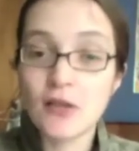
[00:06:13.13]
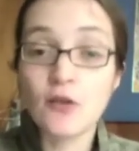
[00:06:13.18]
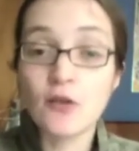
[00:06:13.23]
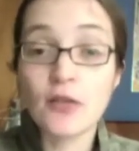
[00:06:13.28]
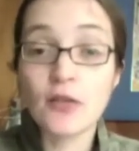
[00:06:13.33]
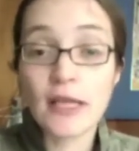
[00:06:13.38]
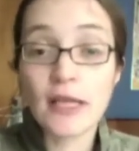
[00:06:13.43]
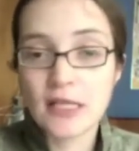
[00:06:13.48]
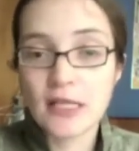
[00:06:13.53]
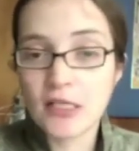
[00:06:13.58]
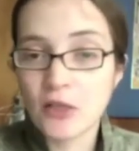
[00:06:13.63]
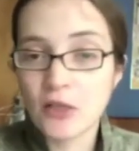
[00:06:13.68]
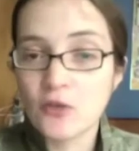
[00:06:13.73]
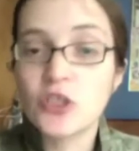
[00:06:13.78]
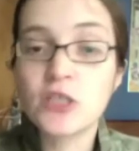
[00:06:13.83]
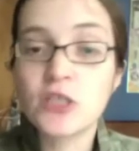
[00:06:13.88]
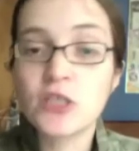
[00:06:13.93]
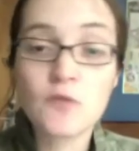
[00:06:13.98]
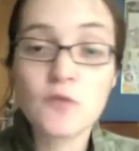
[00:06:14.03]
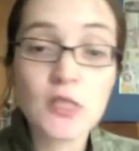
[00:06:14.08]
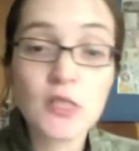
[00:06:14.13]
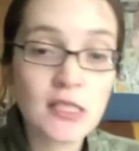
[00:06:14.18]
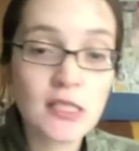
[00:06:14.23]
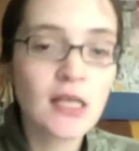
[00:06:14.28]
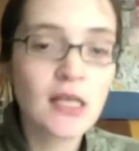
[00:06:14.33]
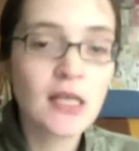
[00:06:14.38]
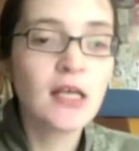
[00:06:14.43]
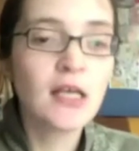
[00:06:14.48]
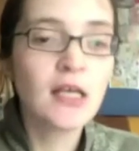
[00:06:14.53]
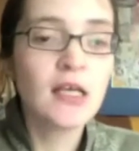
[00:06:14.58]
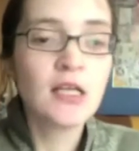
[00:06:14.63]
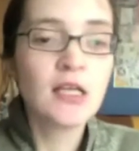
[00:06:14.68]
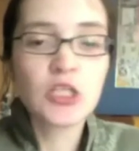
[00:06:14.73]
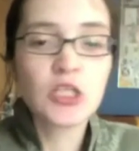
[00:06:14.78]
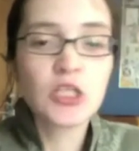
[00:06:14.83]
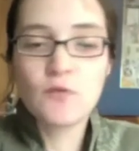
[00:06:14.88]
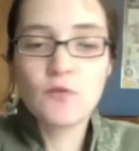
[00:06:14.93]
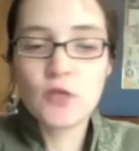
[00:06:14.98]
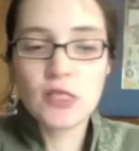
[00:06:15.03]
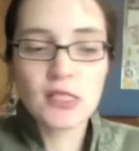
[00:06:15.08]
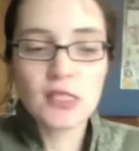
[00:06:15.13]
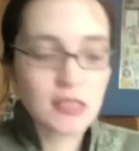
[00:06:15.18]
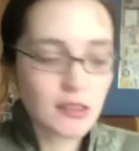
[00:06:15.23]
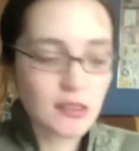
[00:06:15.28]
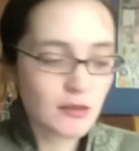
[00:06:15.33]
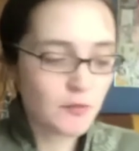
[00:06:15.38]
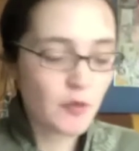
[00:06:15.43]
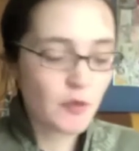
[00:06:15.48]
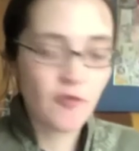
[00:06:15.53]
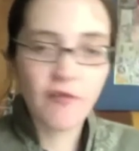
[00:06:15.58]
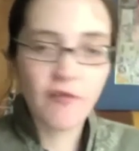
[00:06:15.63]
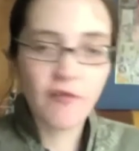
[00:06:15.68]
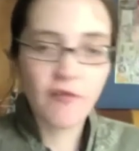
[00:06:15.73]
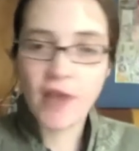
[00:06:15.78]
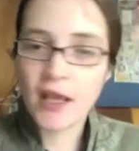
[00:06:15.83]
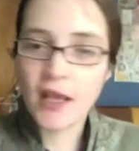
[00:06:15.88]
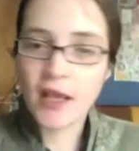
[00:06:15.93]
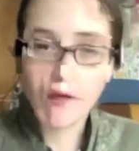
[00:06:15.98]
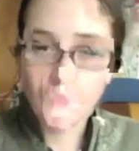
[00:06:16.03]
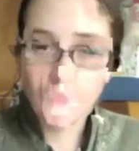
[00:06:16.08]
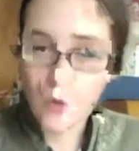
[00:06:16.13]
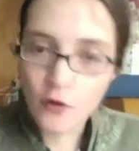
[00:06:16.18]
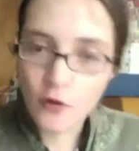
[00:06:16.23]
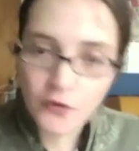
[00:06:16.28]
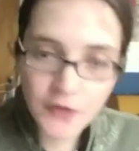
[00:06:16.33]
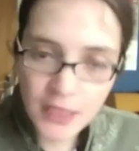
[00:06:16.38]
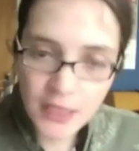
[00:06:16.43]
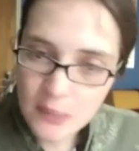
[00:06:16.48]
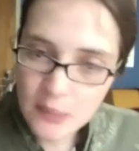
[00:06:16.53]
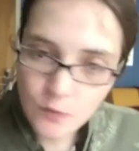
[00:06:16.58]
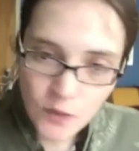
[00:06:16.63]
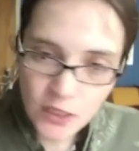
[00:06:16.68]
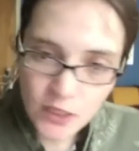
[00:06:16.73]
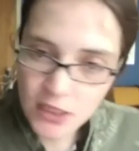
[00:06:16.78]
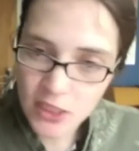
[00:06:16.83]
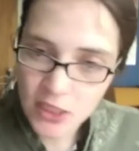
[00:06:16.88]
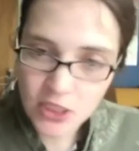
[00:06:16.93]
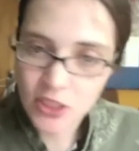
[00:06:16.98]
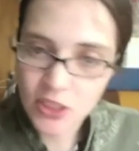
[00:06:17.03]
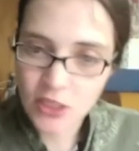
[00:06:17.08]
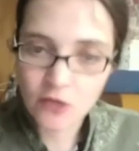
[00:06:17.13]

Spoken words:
Or like, you know, she was purveyor of all things British.